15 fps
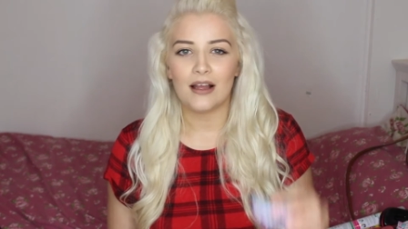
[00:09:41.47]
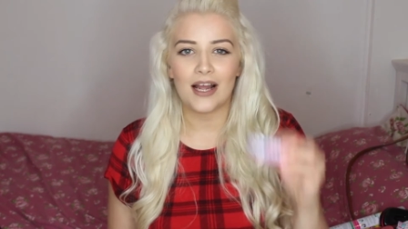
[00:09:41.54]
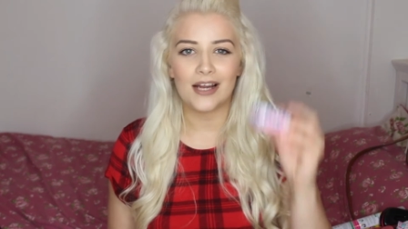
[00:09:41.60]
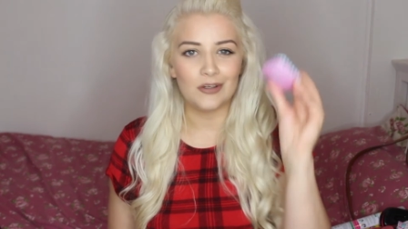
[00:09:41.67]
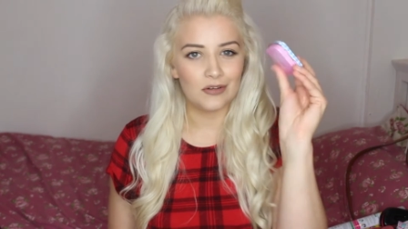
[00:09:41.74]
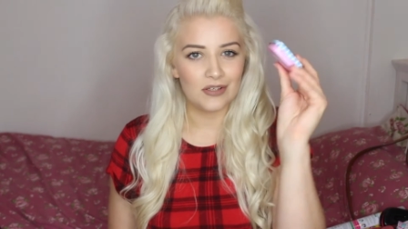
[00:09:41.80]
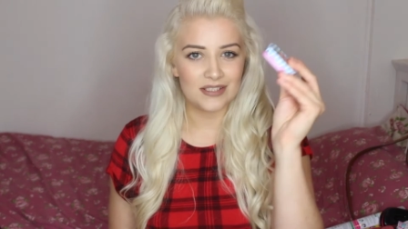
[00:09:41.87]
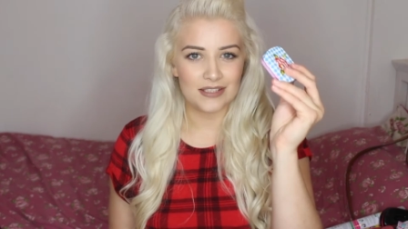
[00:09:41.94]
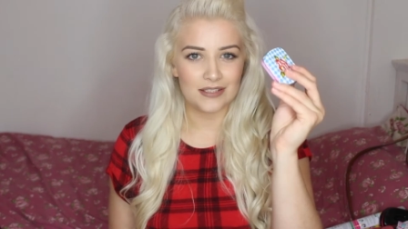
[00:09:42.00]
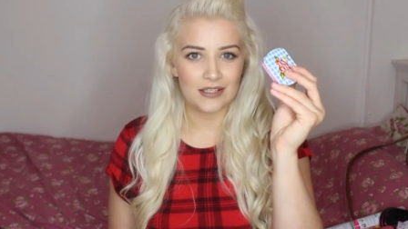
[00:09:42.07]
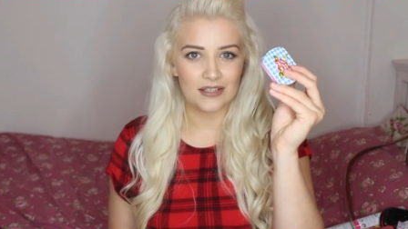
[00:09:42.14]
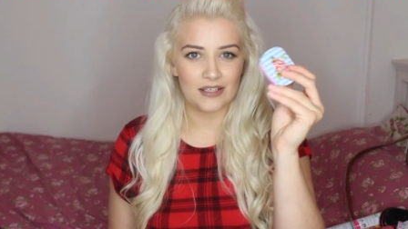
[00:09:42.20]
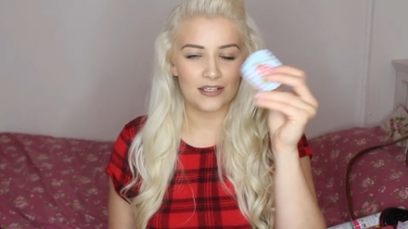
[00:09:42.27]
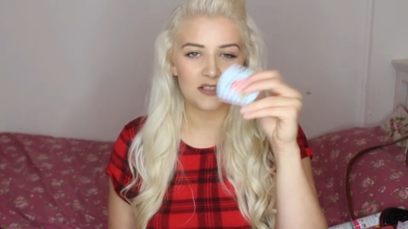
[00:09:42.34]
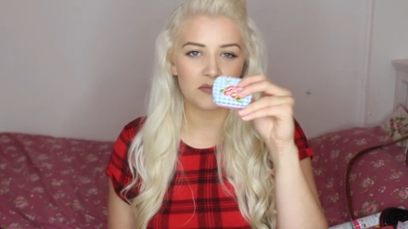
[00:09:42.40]
I know it's in
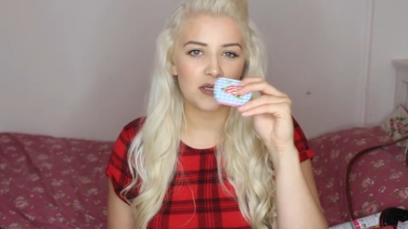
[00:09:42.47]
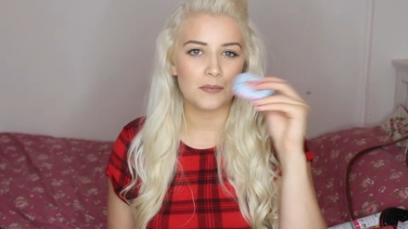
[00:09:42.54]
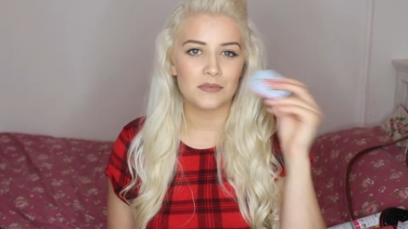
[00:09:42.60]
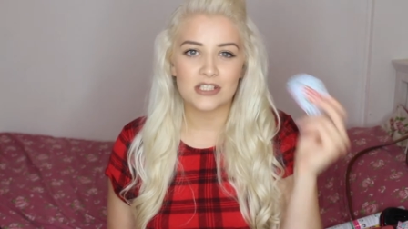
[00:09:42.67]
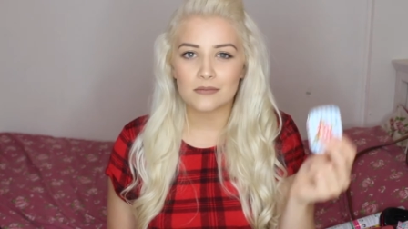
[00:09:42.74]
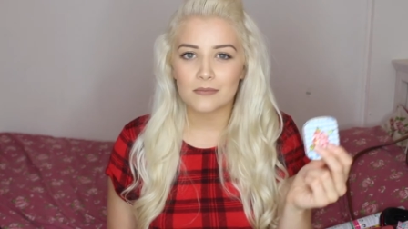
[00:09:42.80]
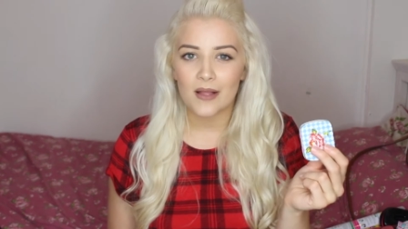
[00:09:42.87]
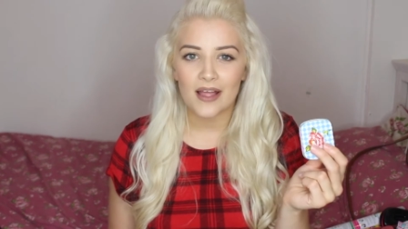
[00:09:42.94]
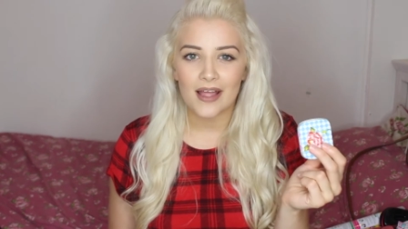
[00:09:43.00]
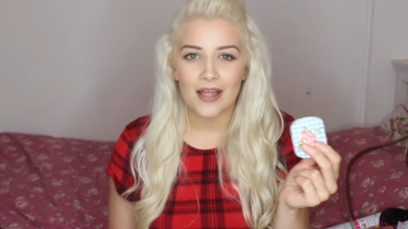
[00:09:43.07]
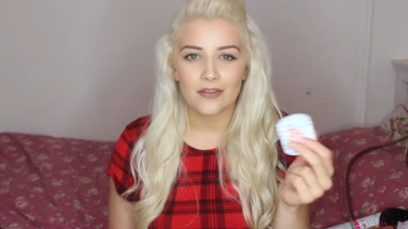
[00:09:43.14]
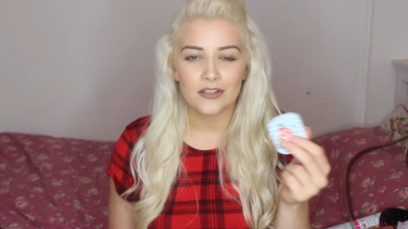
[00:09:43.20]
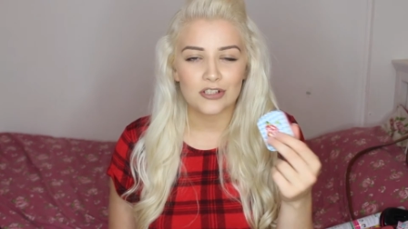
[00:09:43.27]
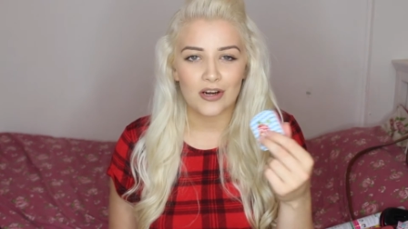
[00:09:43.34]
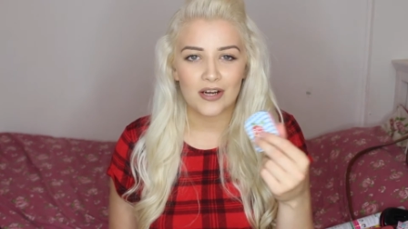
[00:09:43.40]
here, so when I'm doing my hair
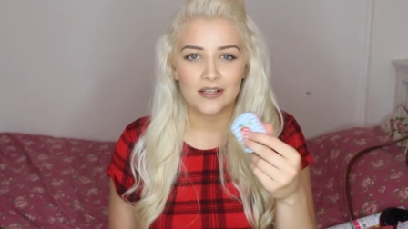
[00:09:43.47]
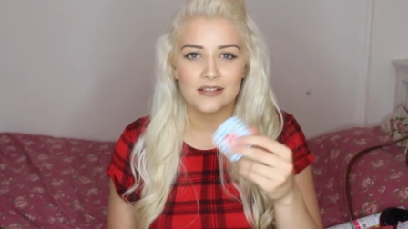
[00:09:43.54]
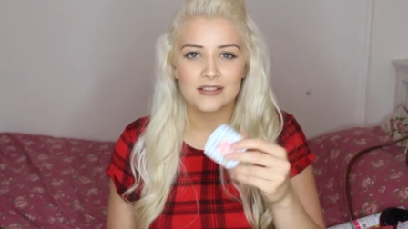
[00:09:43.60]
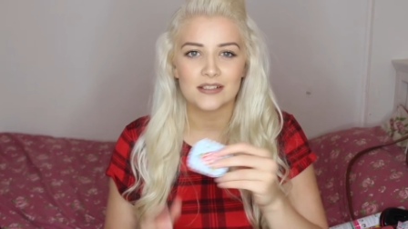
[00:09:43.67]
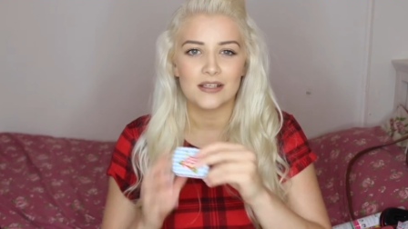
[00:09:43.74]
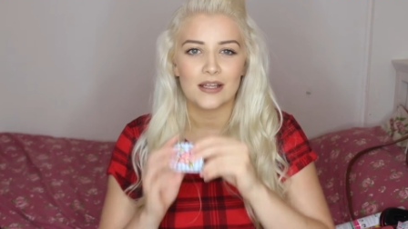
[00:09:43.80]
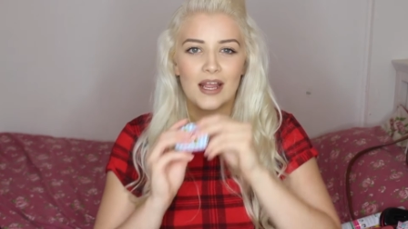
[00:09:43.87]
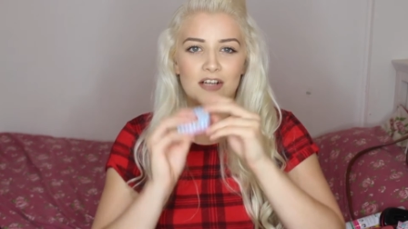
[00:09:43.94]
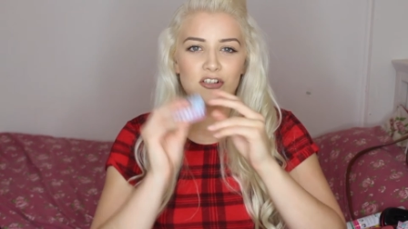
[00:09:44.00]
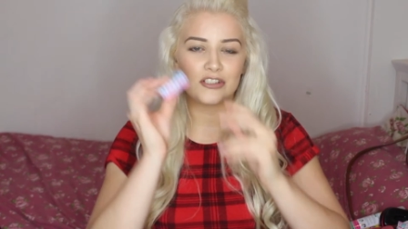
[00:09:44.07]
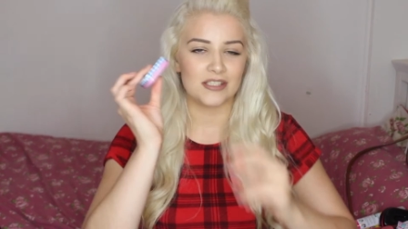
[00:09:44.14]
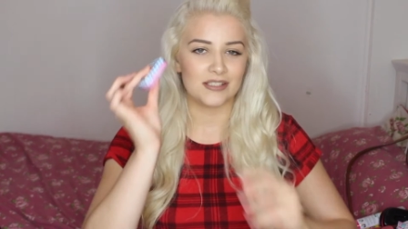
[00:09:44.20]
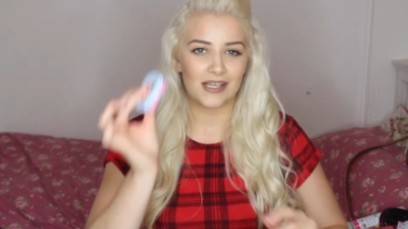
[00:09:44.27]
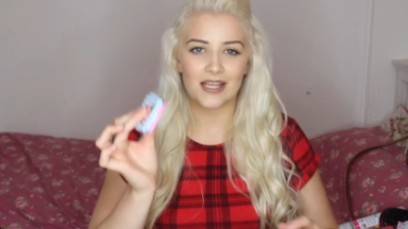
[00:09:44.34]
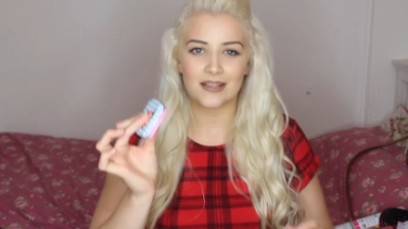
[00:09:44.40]
in the toilets, I just
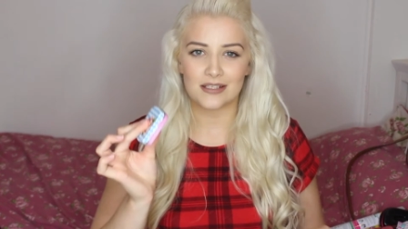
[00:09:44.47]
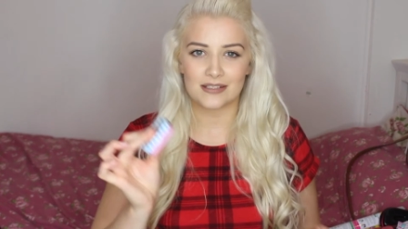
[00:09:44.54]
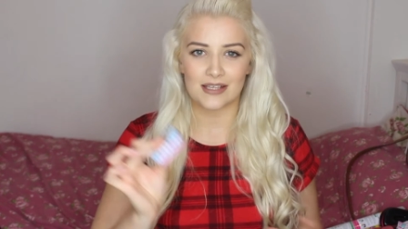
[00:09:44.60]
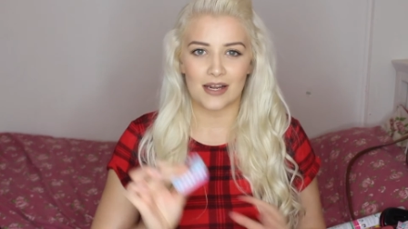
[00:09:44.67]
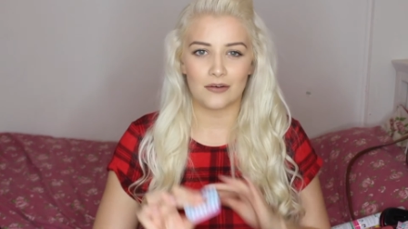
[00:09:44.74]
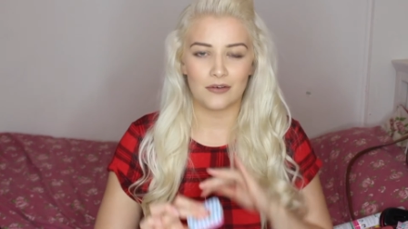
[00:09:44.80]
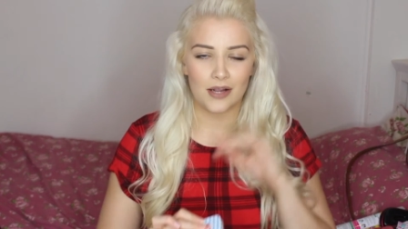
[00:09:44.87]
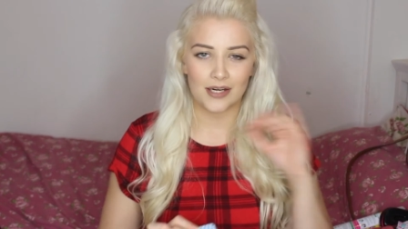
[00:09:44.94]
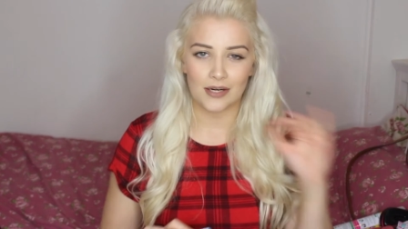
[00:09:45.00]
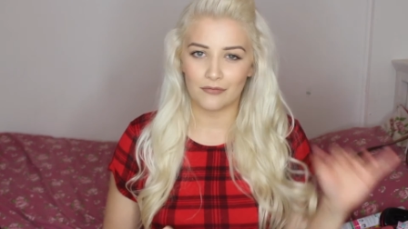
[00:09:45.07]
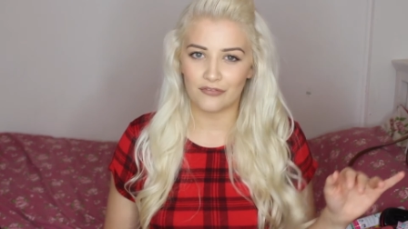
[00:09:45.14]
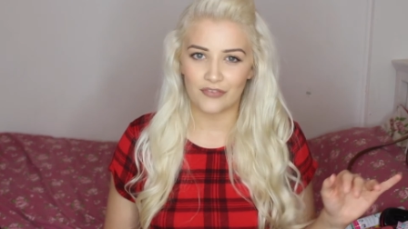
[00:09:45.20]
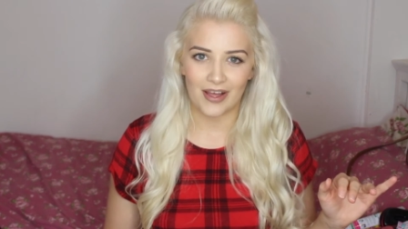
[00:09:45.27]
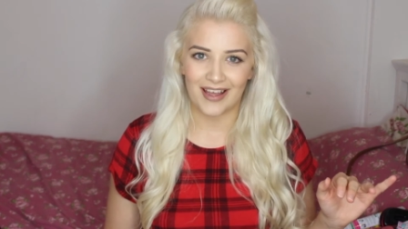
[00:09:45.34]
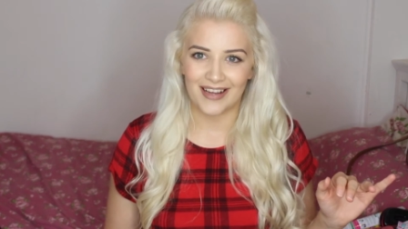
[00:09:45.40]
need to get this out and I'm
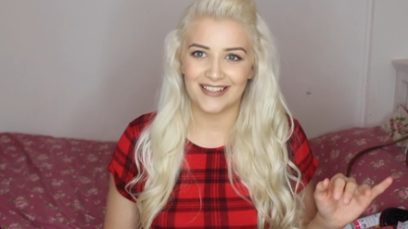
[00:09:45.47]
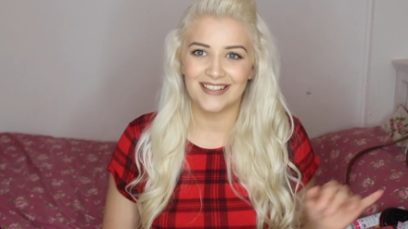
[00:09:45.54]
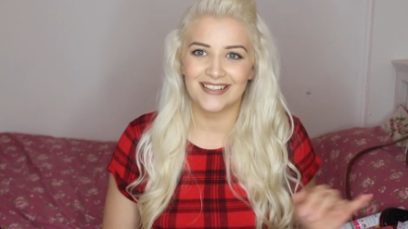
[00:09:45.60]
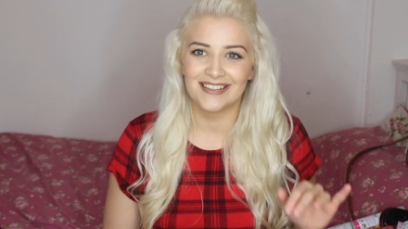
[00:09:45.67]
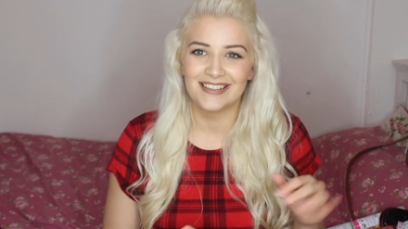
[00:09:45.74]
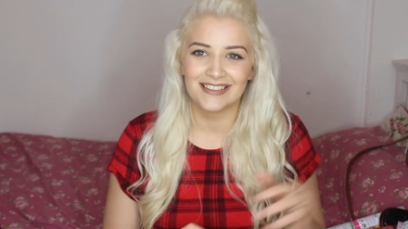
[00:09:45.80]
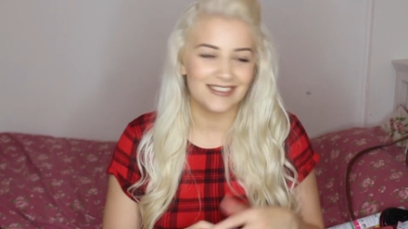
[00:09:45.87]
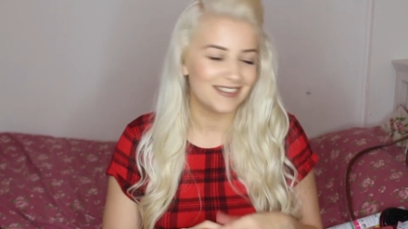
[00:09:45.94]
fine. If